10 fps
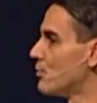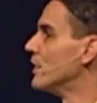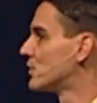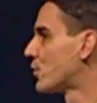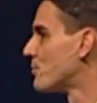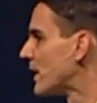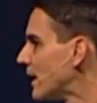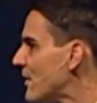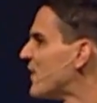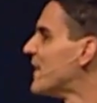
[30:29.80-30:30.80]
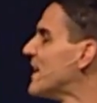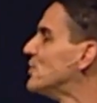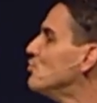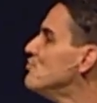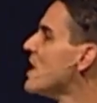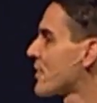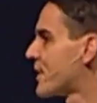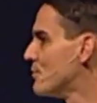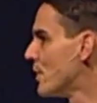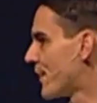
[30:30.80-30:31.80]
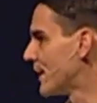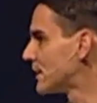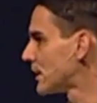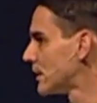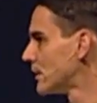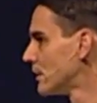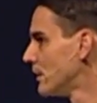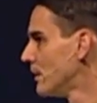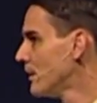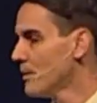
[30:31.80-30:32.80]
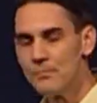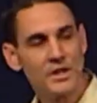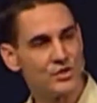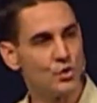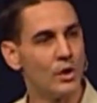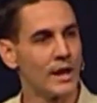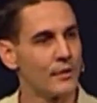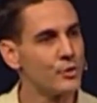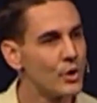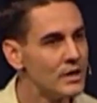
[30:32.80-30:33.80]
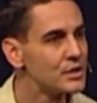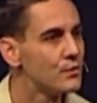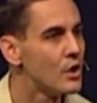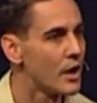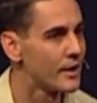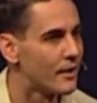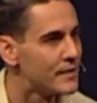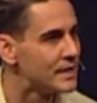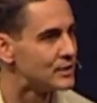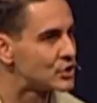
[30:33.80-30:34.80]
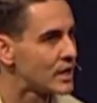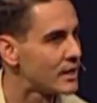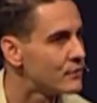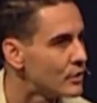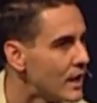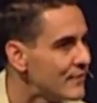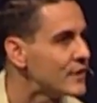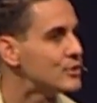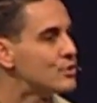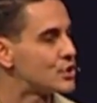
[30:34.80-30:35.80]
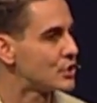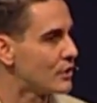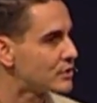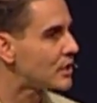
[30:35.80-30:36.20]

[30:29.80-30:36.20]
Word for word: wants for my life, and then they do nothing with it. But as you allow the grace of God on the inside of your life and you start to